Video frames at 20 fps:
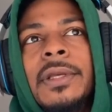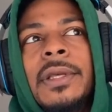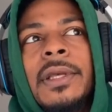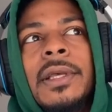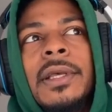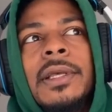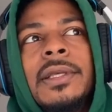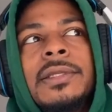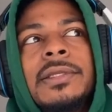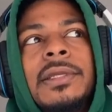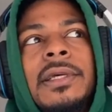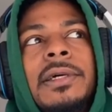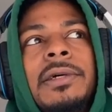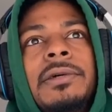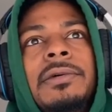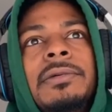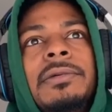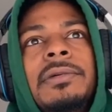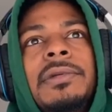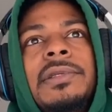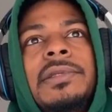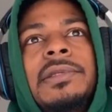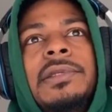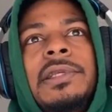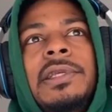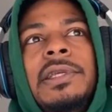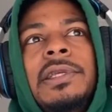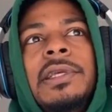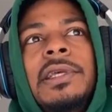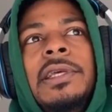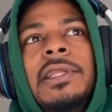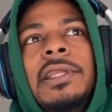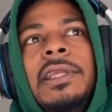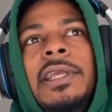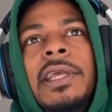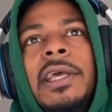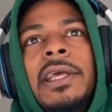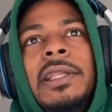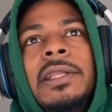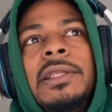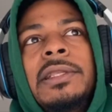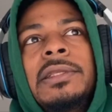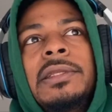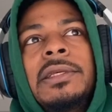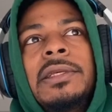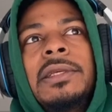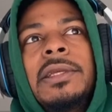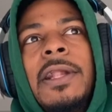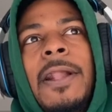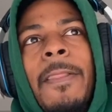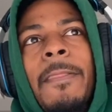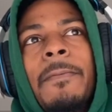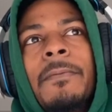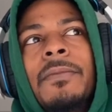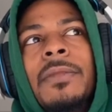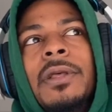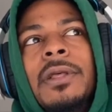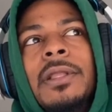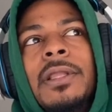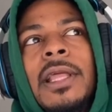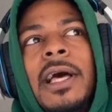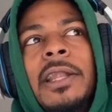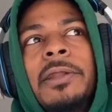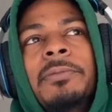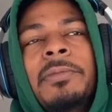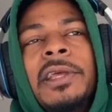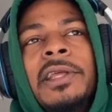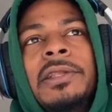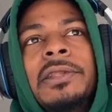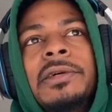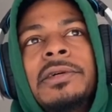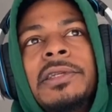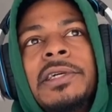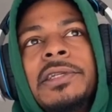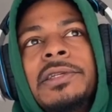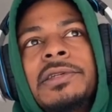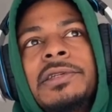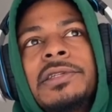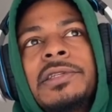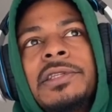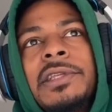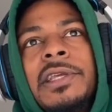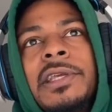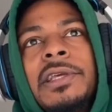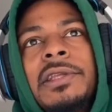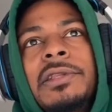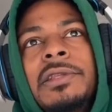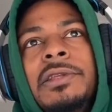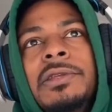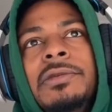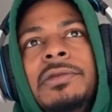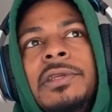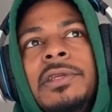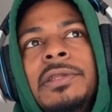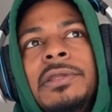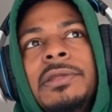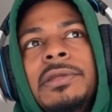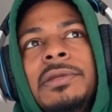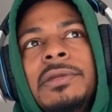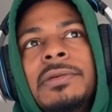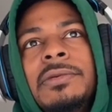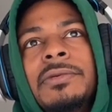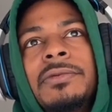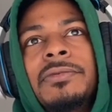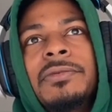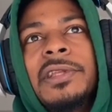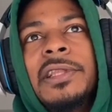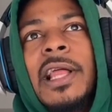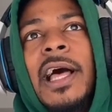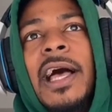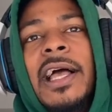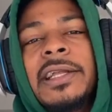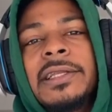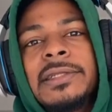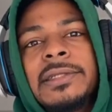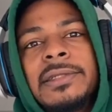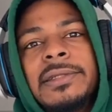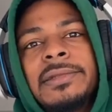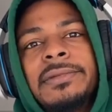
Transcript: So, see, in the end, a lot of men don't understand. You need to relax.